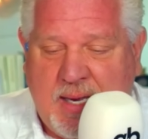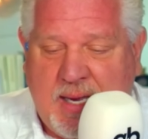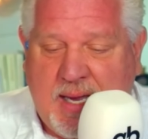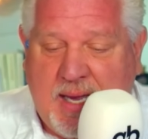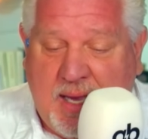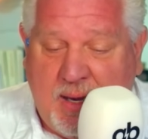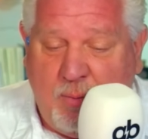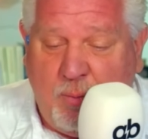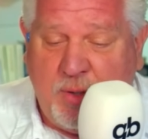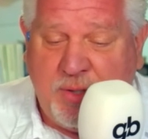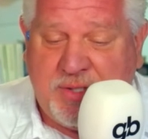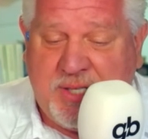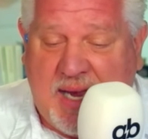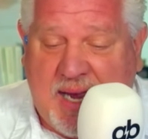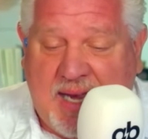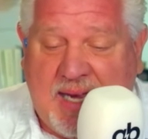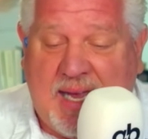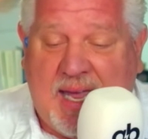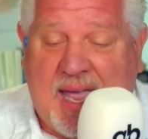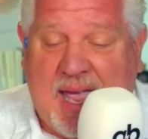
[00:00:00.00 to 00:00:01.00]
it will
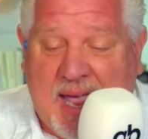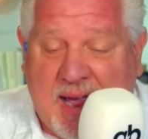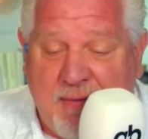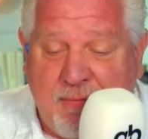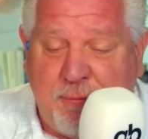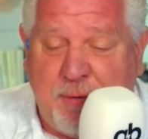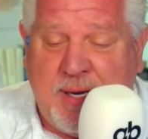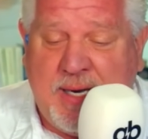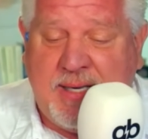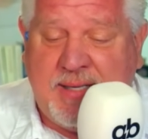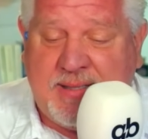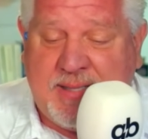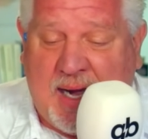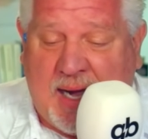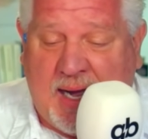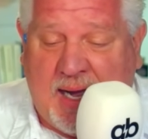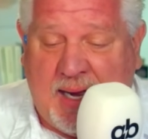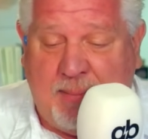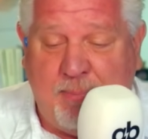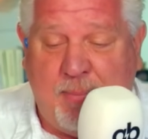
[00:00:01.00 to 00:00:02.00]
take every
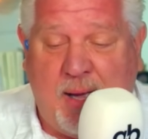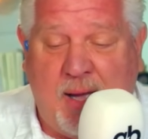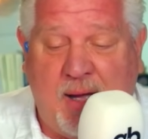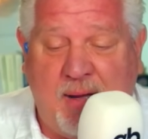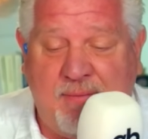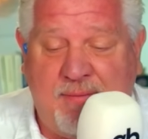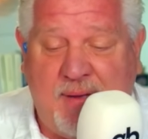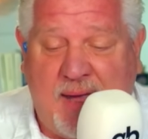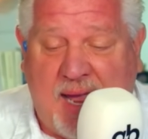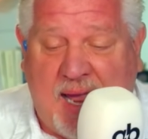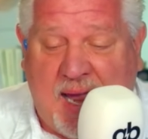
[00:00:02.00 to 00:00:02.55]
dime of